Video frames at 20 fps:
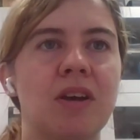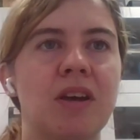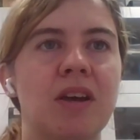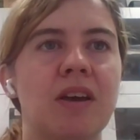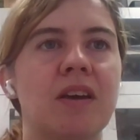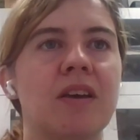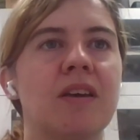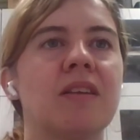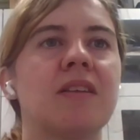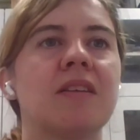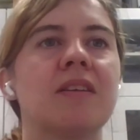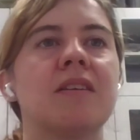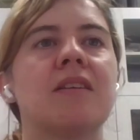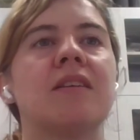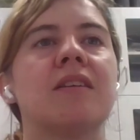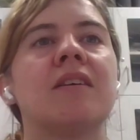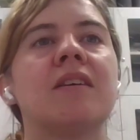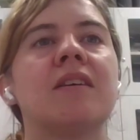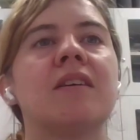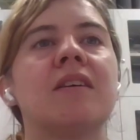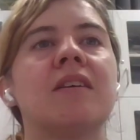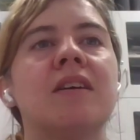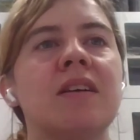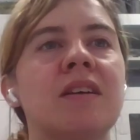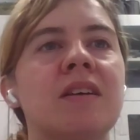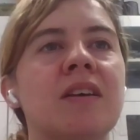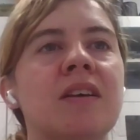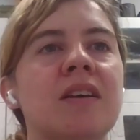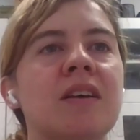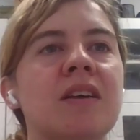Okay.
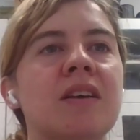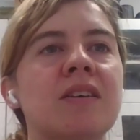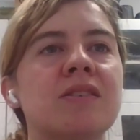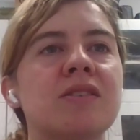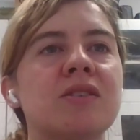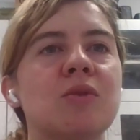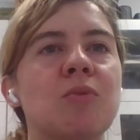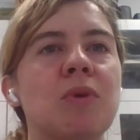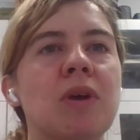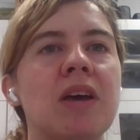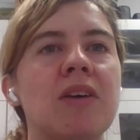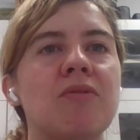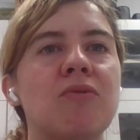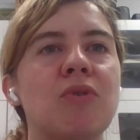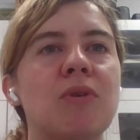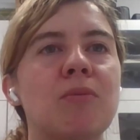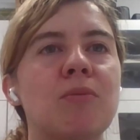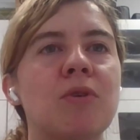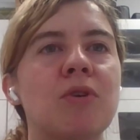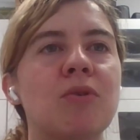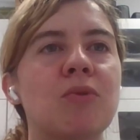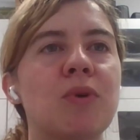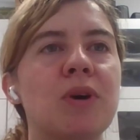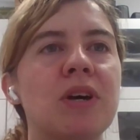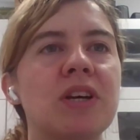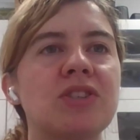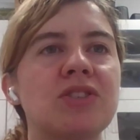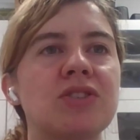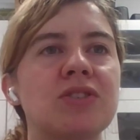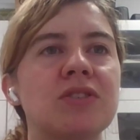So we have one more
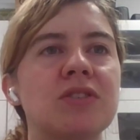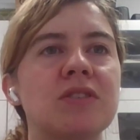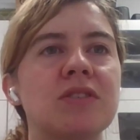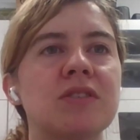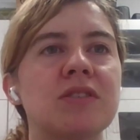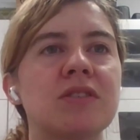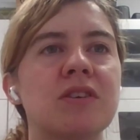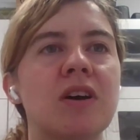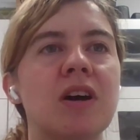question.